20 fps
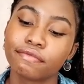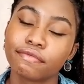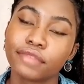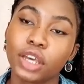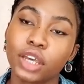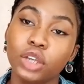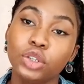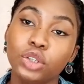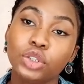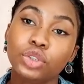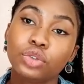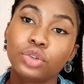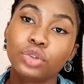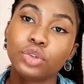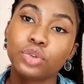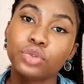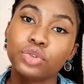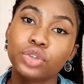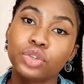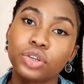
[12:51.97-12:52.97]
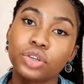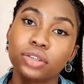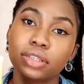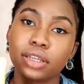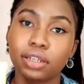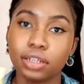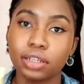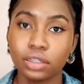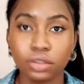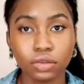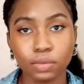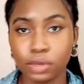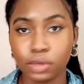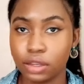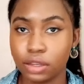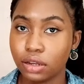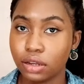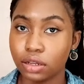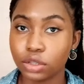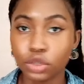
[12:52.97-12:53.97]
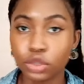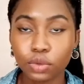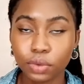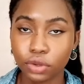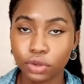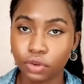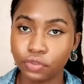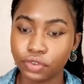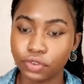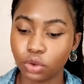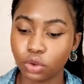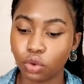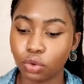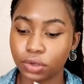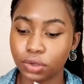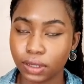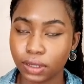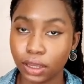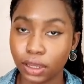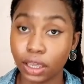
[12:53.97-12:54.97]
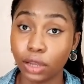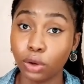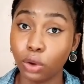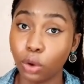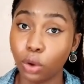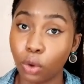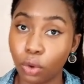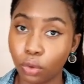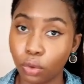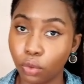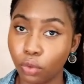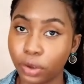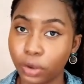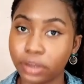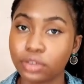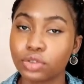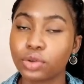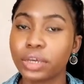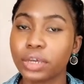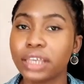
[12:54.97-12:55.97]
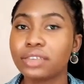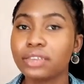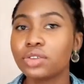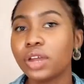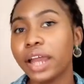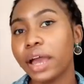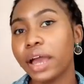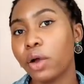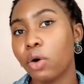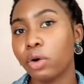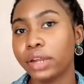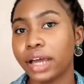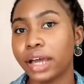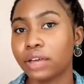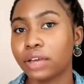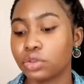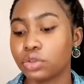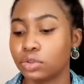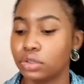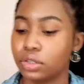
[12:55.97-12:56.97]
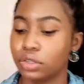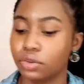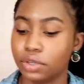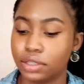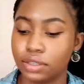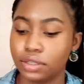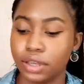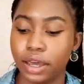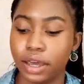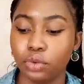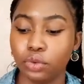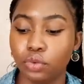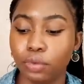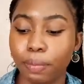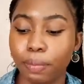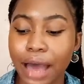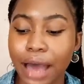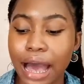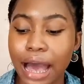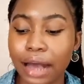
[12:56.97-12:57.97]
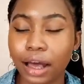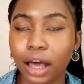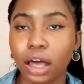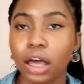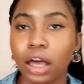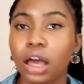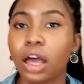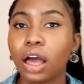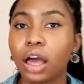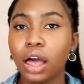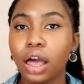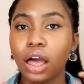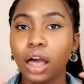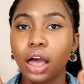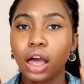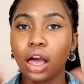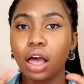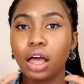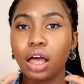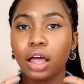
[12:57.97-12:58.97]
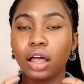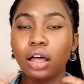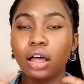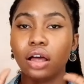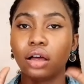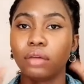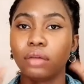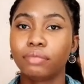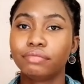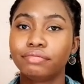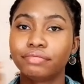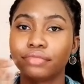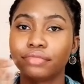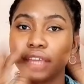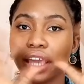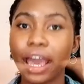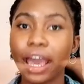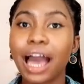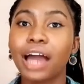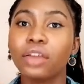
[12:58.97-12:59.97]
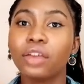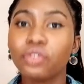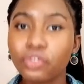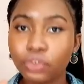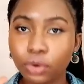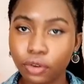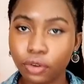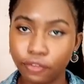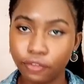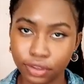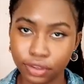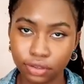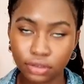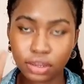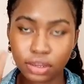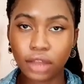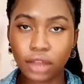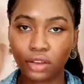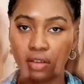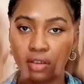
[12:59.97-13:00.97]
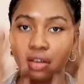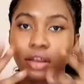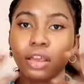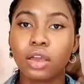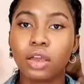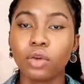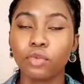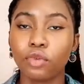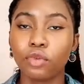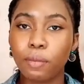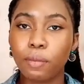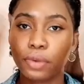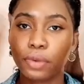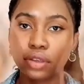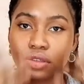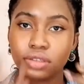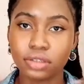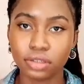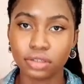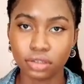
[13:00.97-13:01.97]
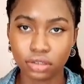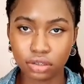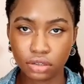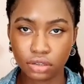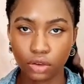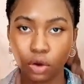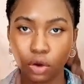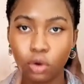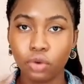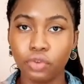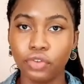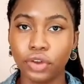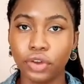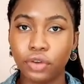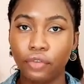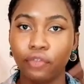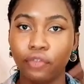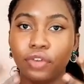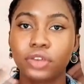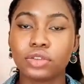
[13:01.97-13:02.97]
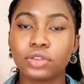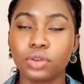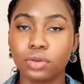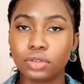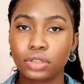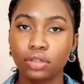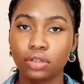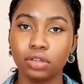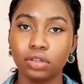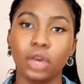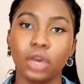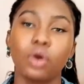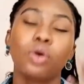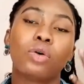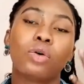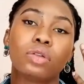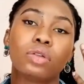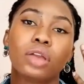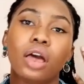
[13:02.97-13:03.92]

should use just a little bit of it goes a long way. So it's not like other sunscreens that you pack a handful of it and rub it all over your face until they all